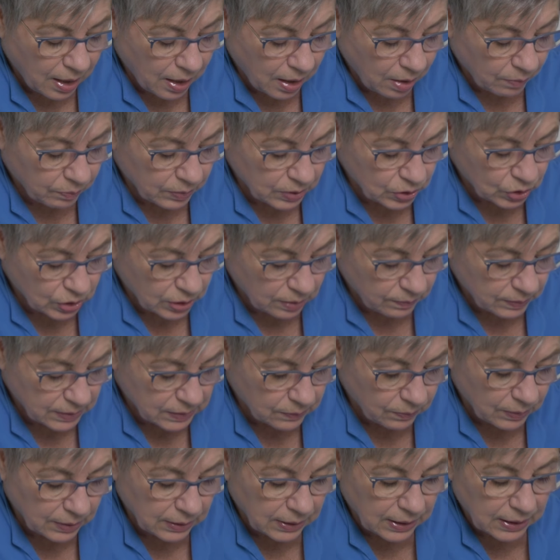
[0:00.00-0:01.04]
when she
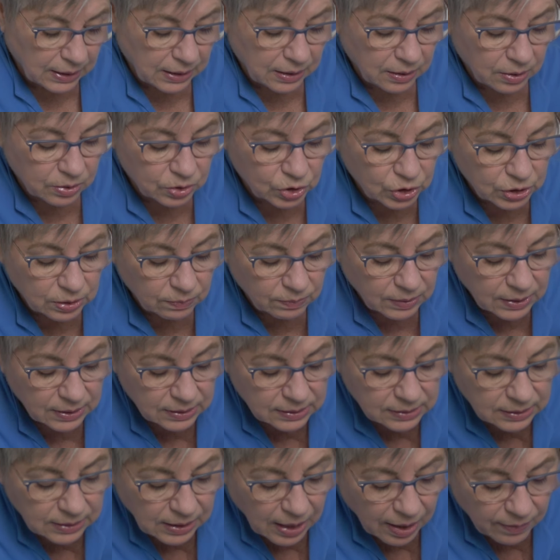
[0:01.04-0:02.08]
was really ill. She
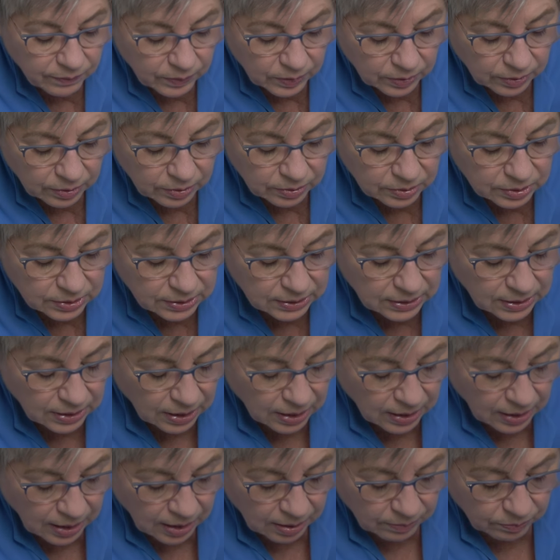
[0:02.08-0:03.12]
was covered
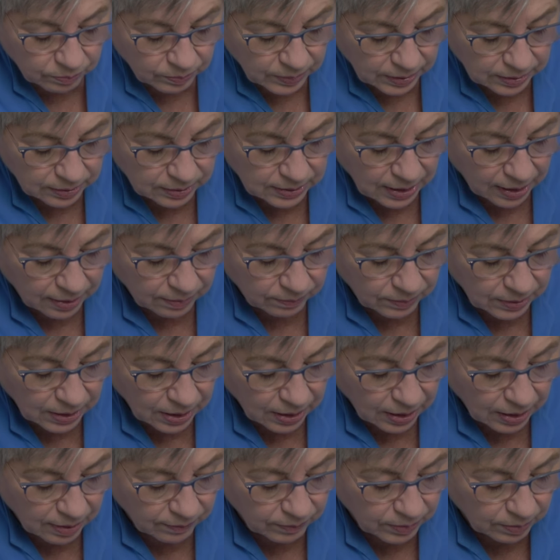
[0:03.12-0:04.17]
with
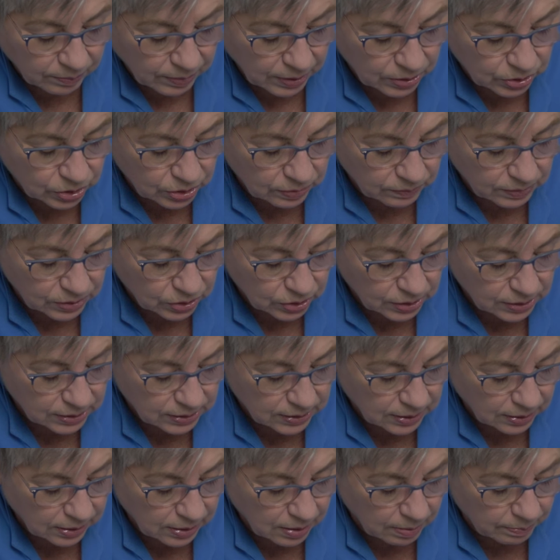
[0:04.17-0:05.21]
diarrhea everywhere. She was
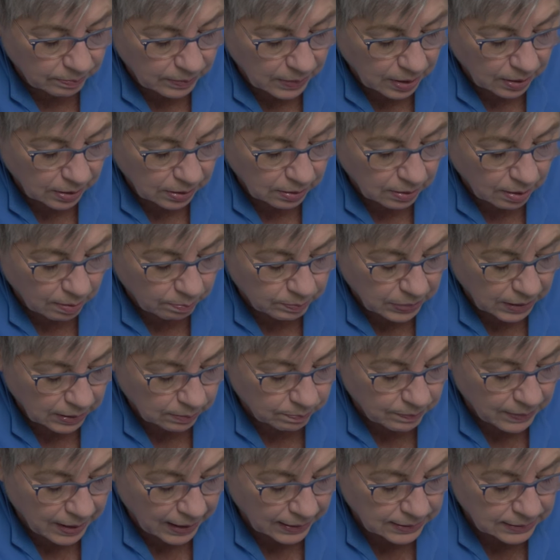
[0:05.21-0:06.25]
just a
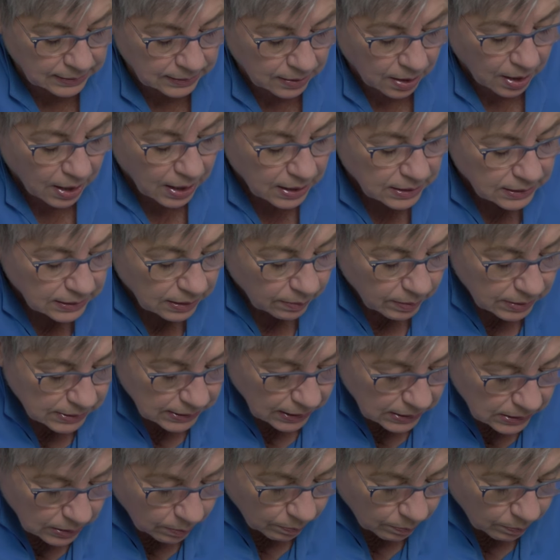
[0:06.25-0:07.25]
big mess. So it's just a